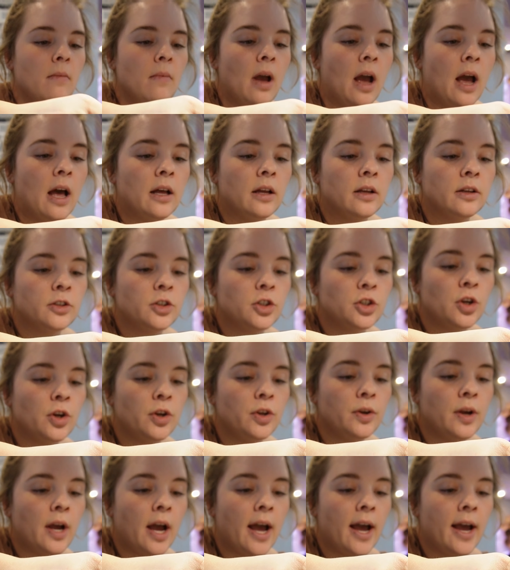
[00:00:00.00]
I'll show
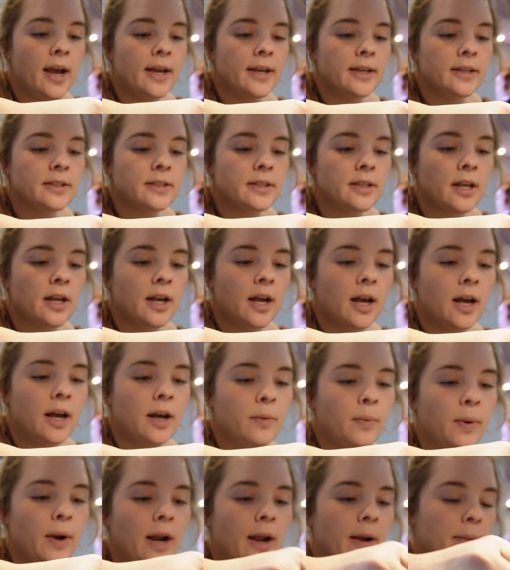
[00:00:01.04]
you guys
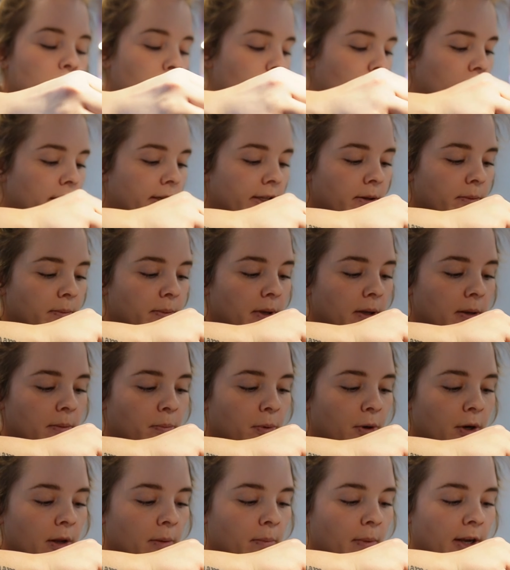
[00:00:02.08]
where I'm going to be
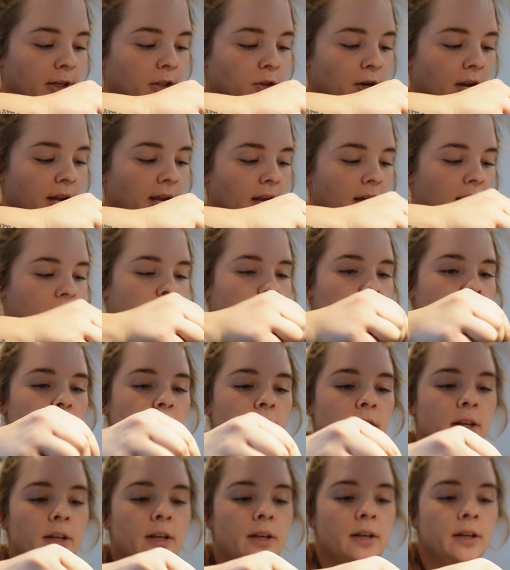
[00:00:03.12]
putting my tray under
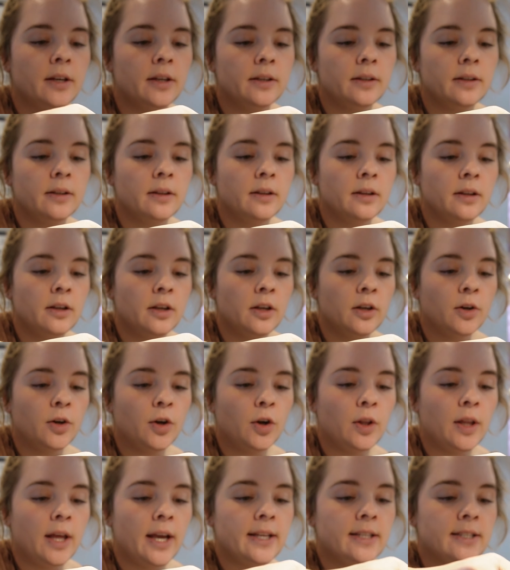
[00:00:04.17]
the
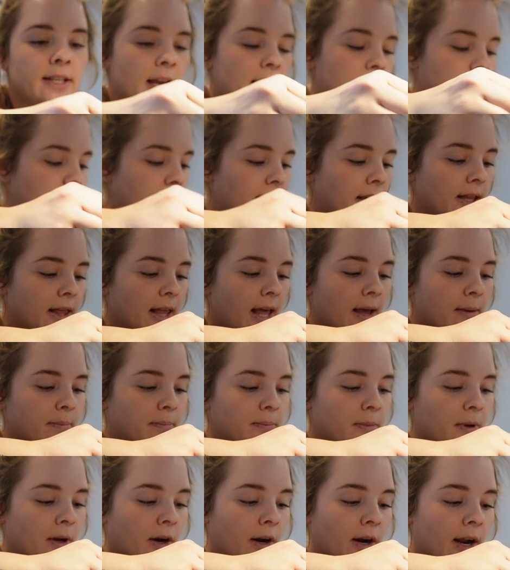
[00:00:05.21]
grow lights and the heat
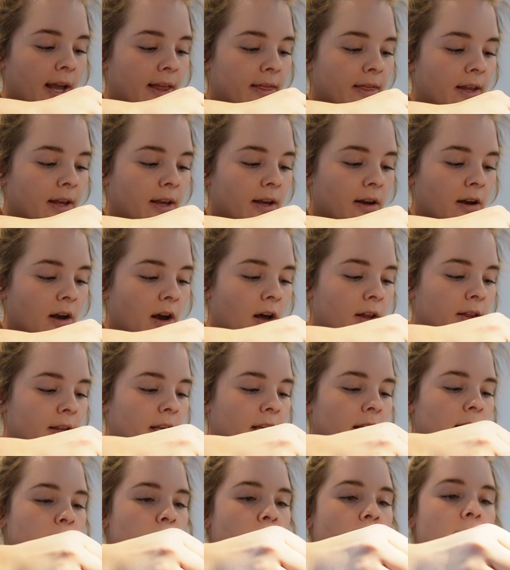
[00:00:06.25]
lamp, or on the
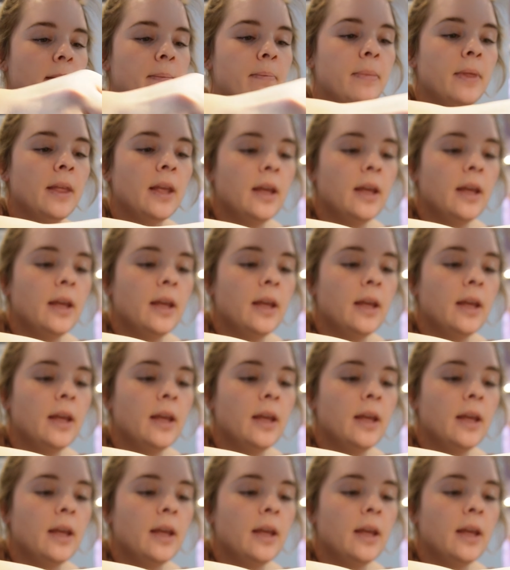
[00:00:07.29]
heat mat.